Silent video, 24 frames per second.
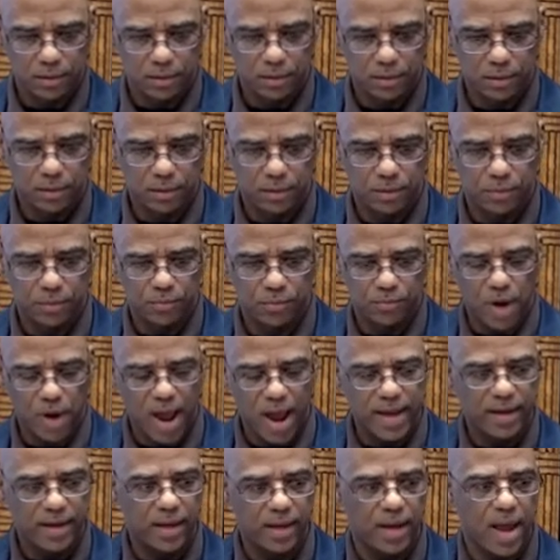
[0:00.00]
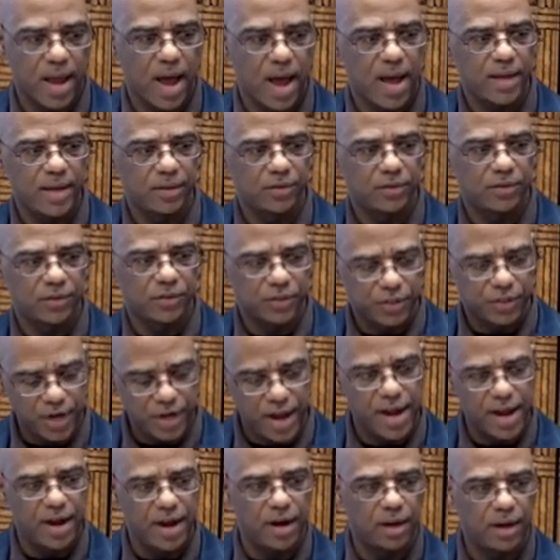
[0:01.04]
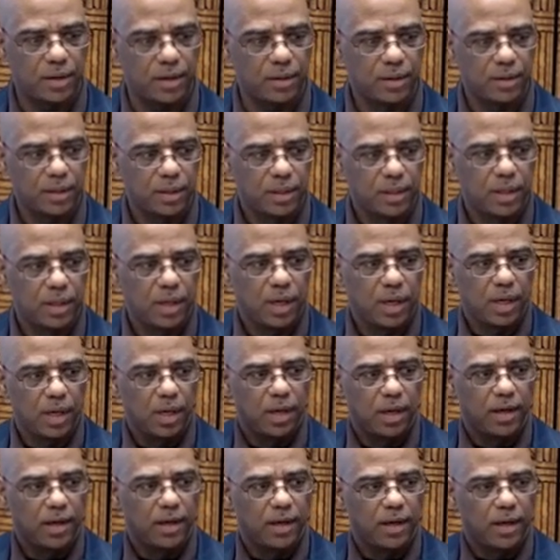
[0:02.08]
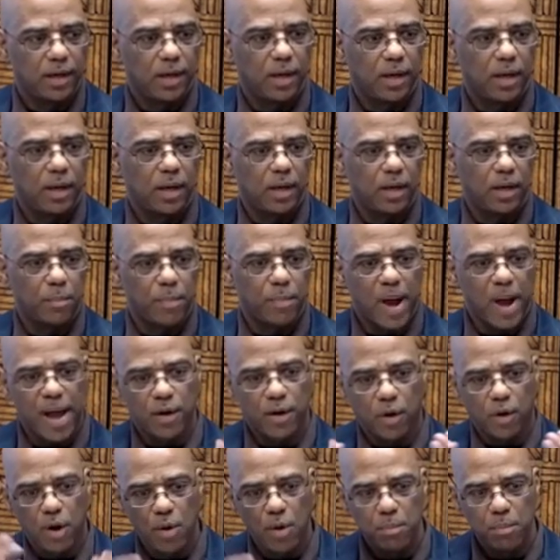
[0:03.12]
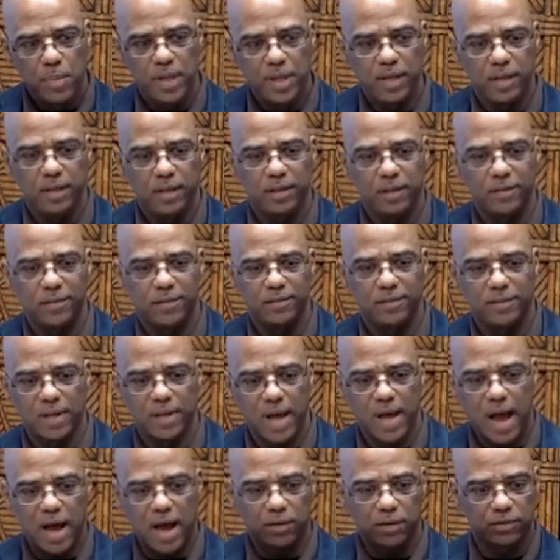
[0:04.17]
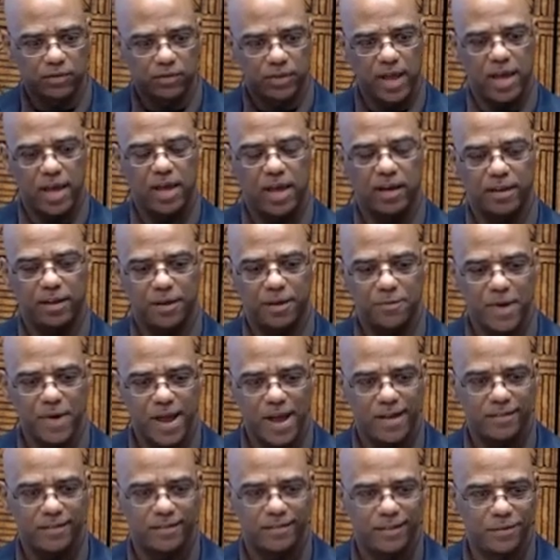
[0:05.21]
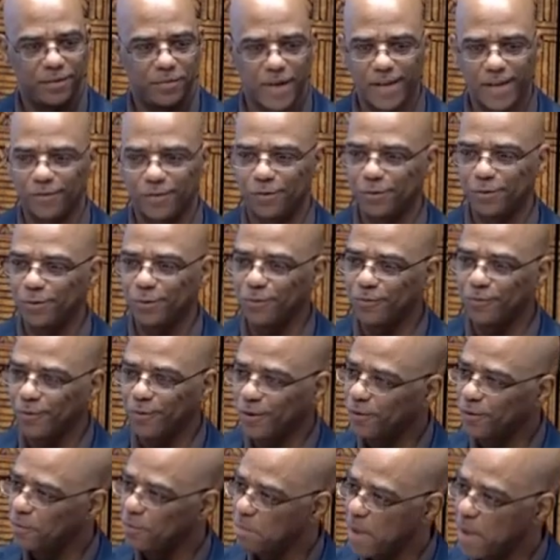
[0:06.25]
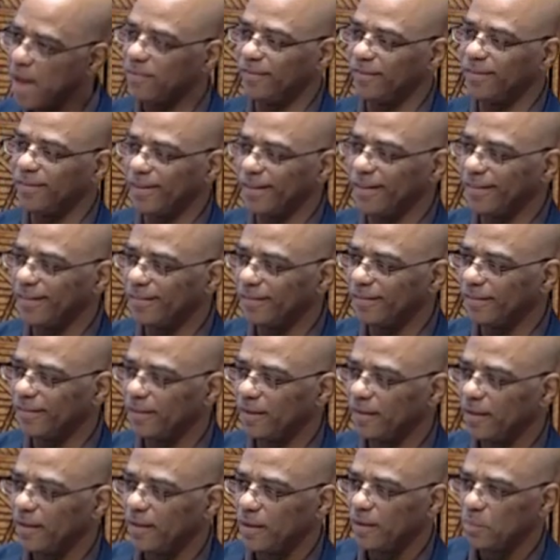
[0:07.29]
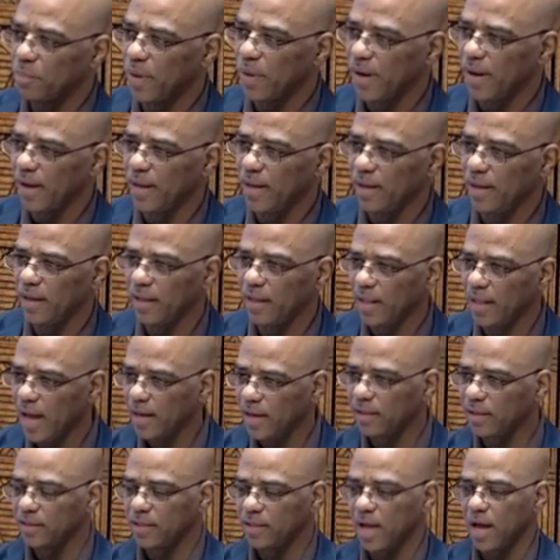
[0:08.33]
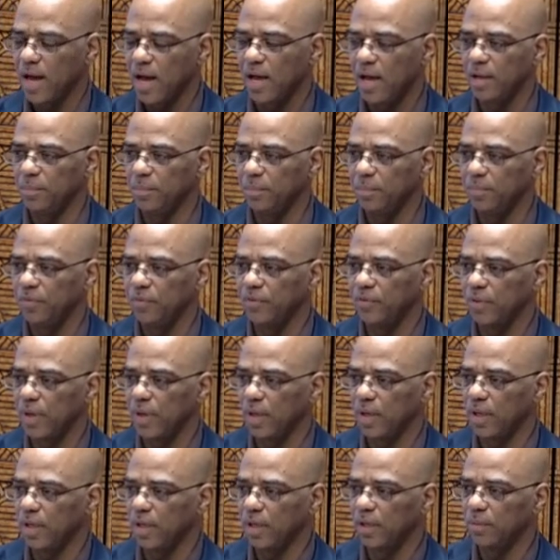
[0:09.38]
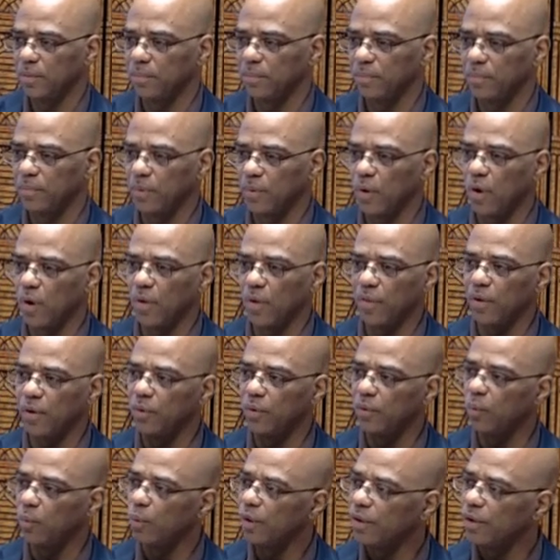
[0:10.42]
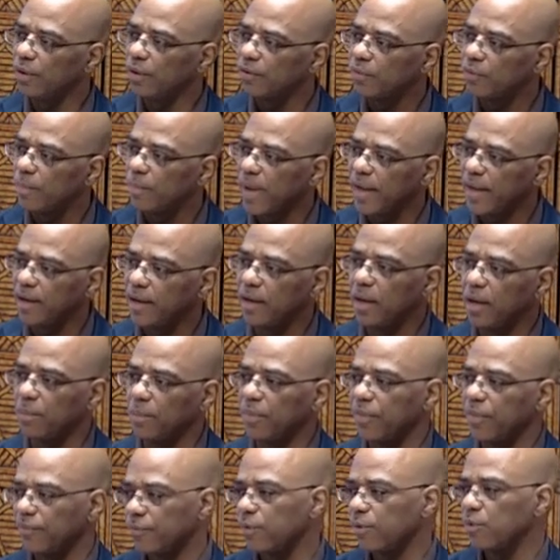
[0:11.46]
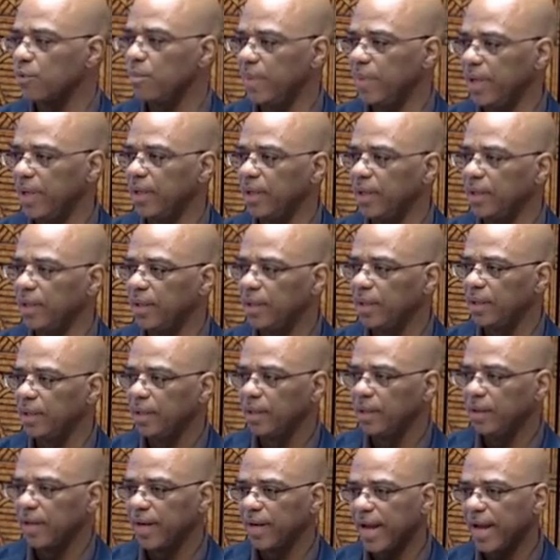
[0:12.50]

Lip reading: write and I share, by all means, I'll stand here as the vessel for the message. But a lot of times, although the words may come through me, they're not